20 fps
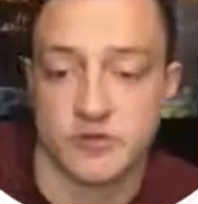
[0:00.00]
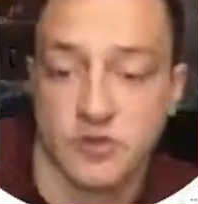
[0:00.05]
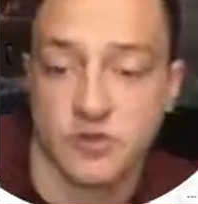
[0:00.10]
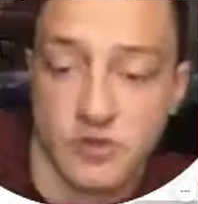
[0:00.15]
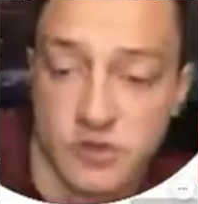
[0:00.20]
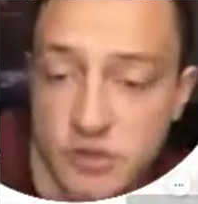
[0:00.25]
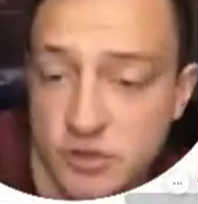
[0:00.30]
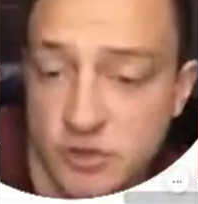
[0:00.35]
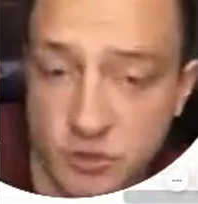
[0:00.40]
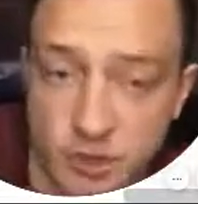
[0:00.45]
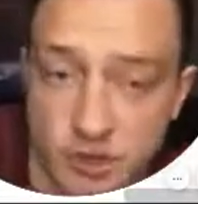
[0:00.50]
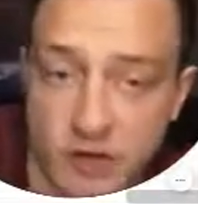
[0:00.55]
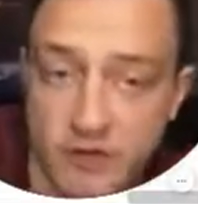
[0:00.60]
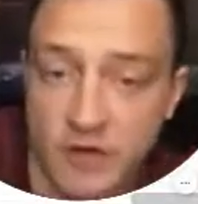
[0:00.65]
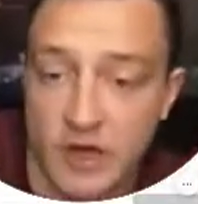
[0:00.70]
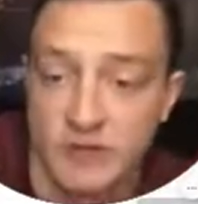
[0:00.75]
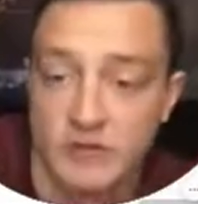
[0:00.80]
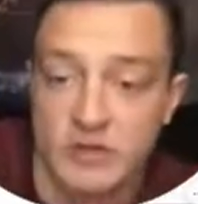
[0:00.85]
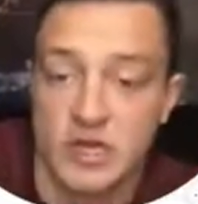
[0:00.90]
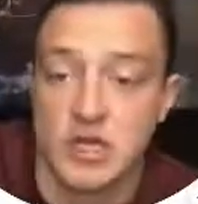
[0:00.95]
So you just do
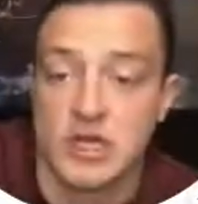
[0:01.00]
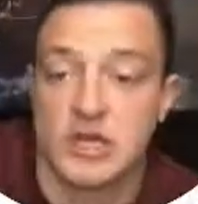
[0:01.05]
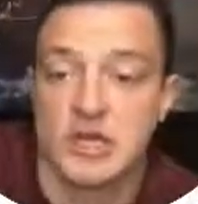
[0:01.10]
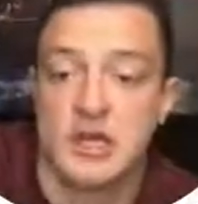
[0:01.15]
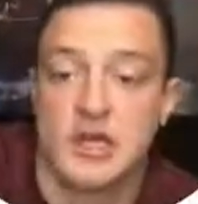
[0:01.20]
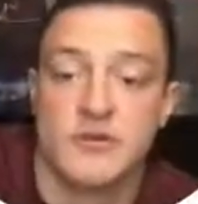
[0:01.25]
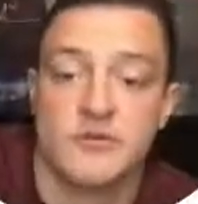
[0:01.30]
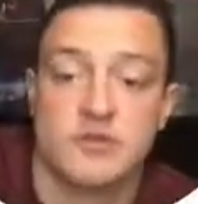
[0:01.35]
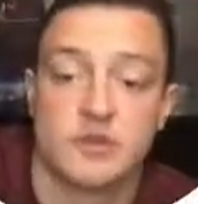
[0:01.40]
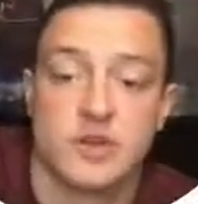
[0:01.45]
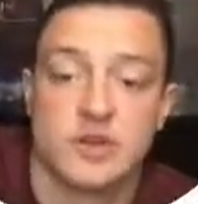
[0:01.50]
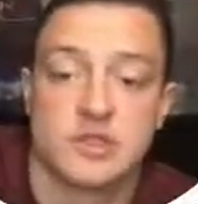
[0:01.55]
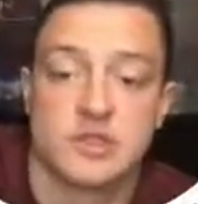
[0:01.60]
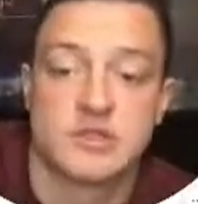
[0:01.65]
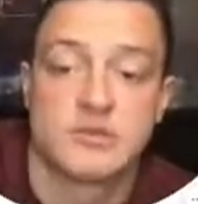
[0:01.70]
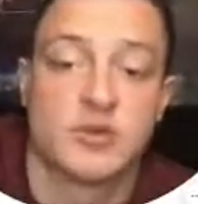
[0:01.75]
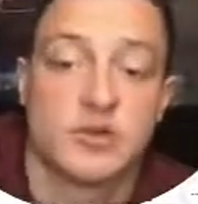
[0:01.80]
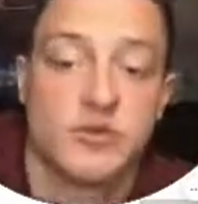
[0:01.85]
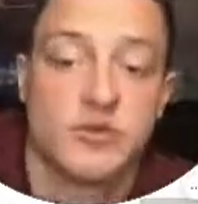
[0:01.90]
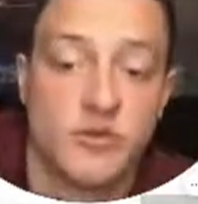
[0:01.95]
25. If you get
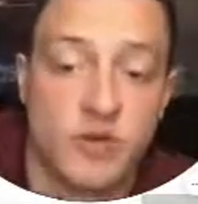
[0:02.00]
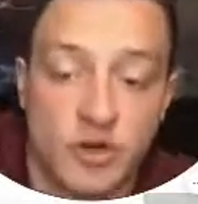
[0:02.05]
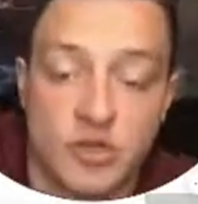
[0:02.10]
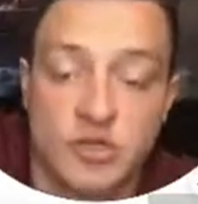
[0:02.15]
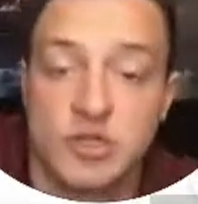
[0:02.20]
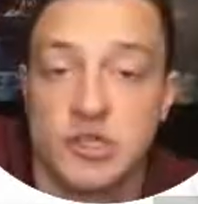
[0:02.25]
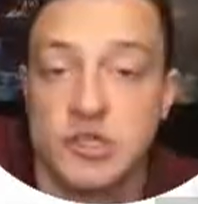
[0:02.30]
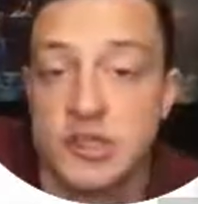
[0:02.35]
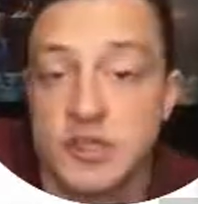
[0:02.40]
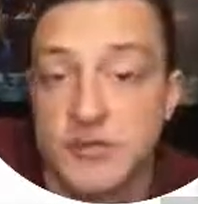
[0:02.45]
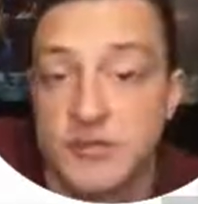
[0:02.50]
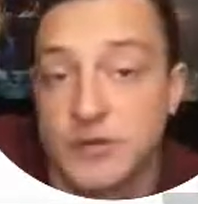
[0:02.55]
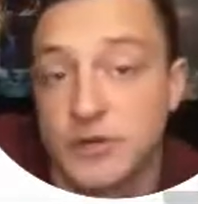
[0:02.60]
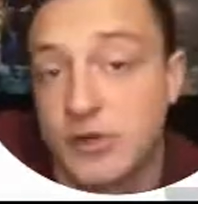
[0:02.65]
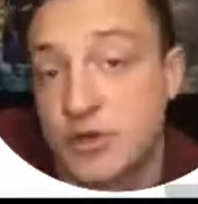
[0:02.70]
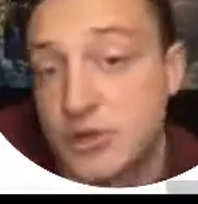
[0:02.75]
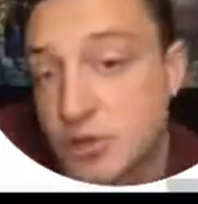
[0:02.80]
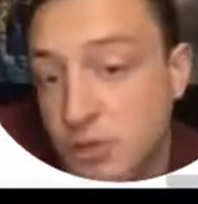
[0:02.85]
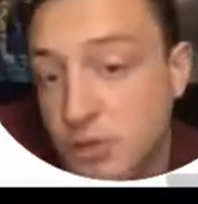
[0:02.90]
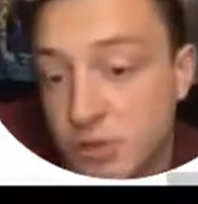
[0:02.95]
some conversions, if
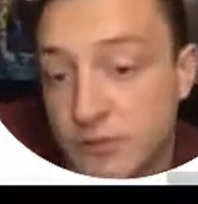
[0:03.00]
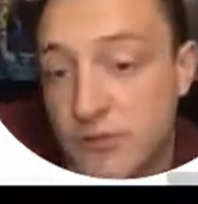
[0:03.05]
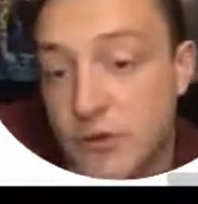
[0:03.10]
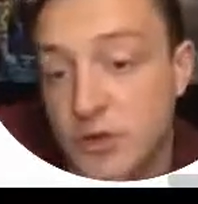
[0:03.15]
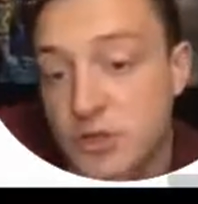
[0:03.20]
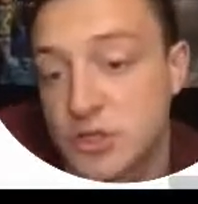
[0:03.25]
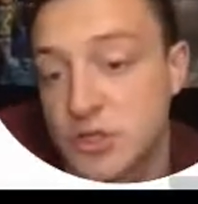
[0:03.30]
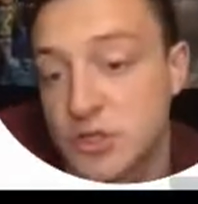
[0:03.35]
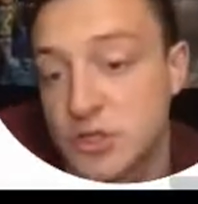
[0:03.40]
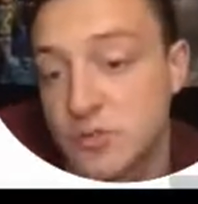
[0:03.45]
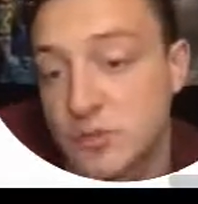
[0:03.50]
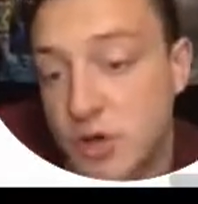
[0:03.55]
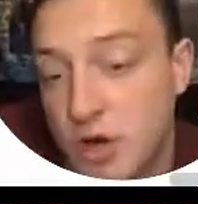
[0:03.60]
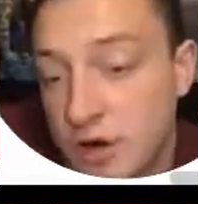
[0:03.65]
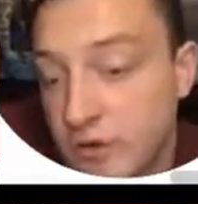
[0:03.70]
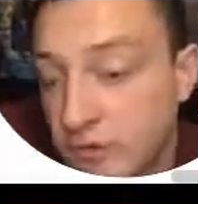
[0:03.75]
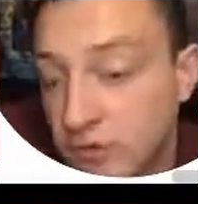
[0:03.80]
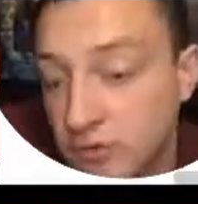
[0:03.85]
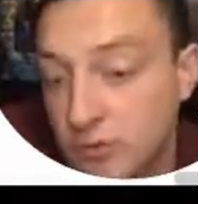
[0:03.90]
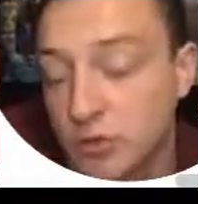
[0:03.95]
you get 2 conversions, you're
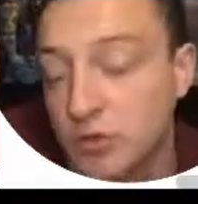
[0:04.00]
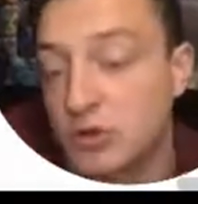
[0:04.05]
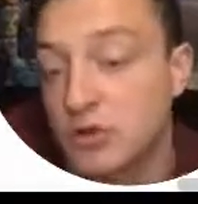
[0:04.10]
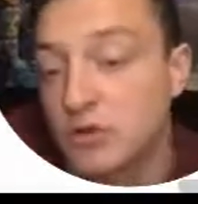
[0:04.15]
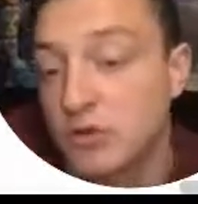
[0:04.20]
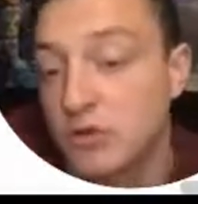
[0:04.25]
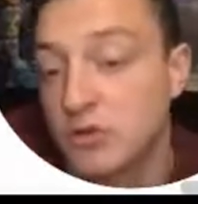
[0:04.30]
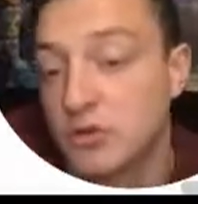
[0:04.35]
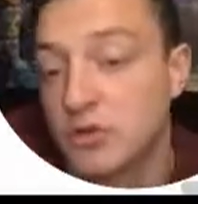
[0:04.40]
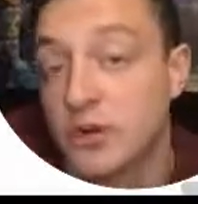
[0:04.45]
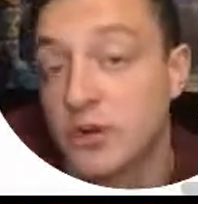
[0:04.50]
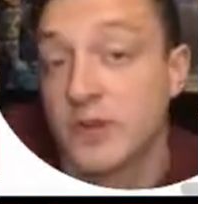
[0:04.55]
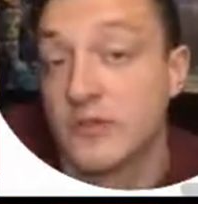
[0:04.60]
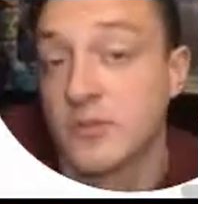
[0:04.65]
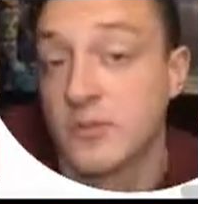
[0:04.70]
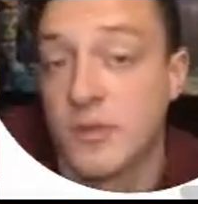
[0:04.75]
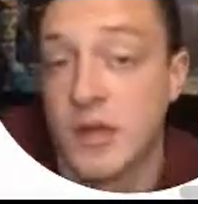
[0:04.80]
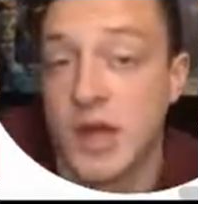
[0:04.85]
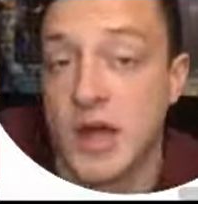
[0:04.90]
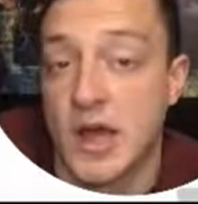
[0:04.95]
profitable right
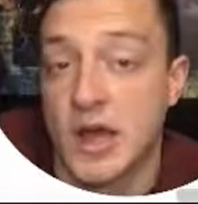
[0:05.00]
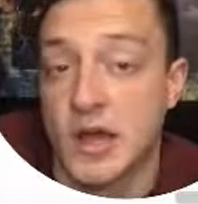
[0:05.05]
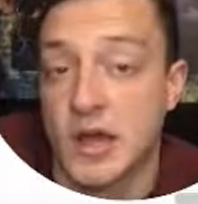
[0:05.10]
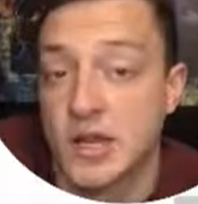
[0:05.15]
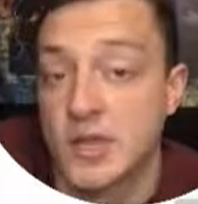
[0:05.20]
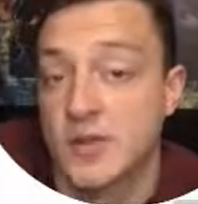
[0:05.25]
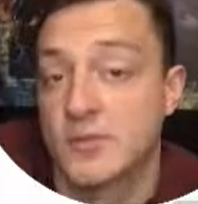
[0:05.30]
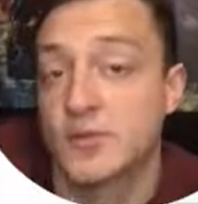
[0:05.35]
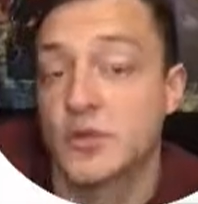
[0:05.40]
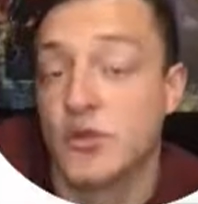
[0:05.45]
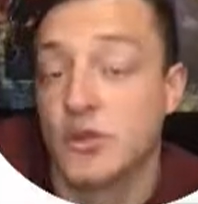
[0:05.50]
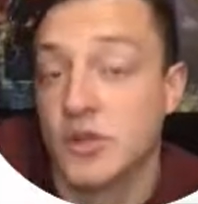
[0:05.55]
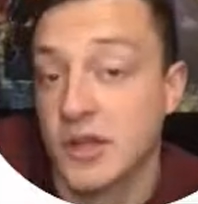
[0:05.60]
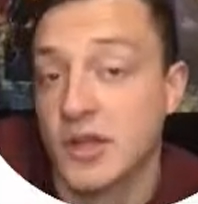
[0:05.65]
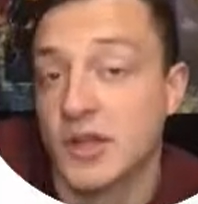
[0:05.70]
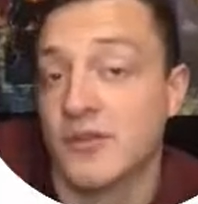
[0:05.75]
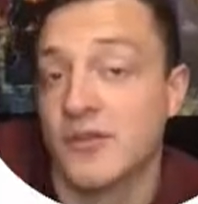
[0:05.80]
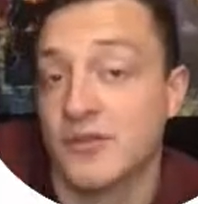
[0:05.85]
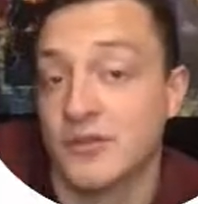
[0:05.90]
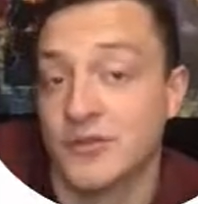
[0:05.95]
off the bat, but you can
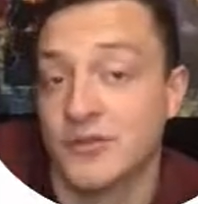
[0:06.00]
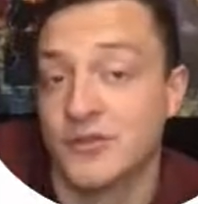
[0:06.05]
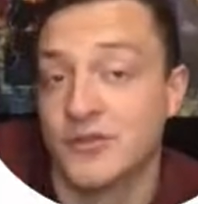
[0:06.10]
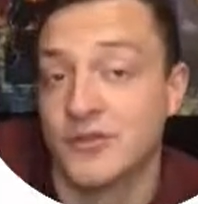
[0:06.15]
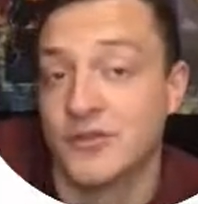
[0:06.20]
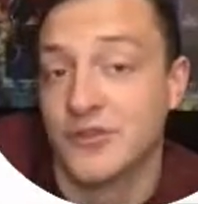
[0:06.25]
get a few.